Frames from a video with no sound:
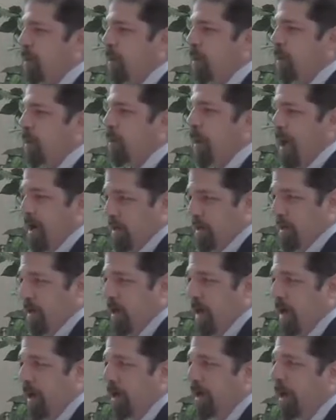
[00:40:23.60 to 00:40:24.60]
don't go back to
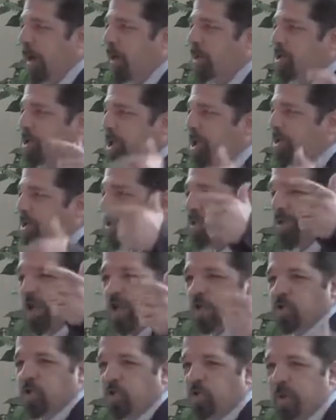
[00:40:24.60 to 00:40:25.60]
that. Jesus
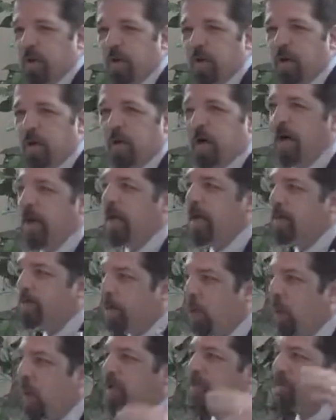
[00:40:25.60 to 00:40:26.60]
is superior. And he
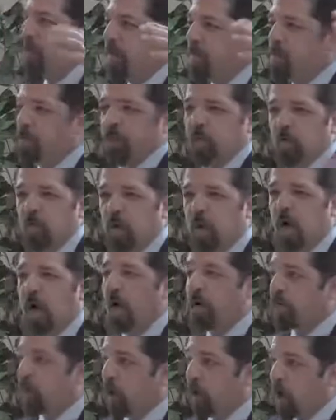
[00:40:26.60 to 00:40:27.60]
points them to
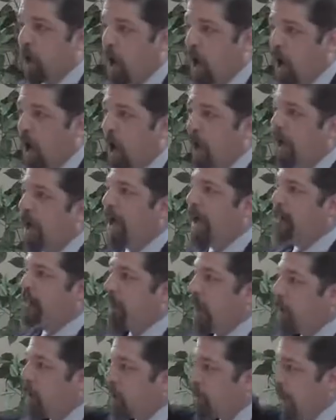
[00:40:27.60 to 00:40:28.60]
the law. If
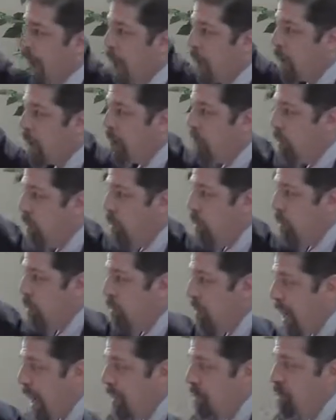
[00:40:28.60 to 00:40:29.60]
they were doubting the New
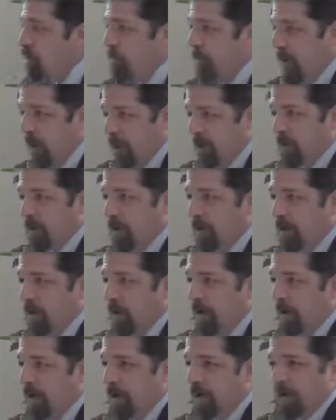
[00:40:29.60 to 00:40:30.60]
Testament,
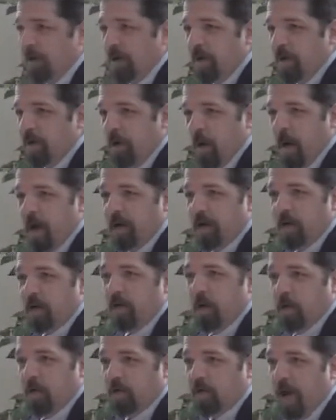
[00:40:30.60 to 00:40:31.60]
right,
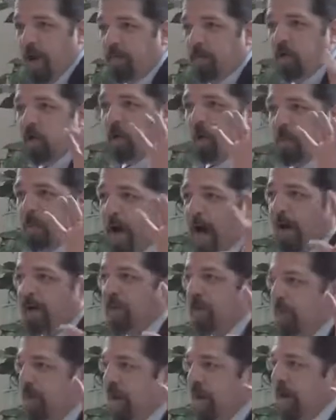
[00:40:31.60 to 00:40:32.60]
and they were tempted to go back
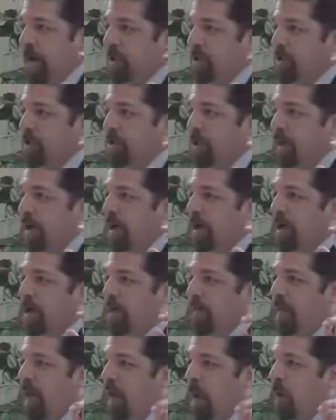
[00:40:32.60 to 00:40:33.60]
to this,
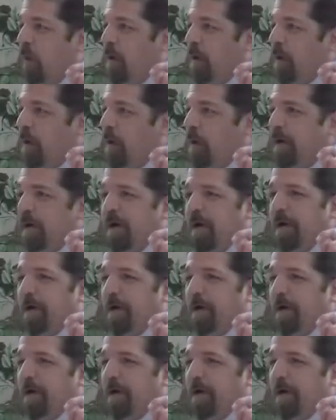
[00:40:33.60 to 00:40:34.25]
then it wouldn't,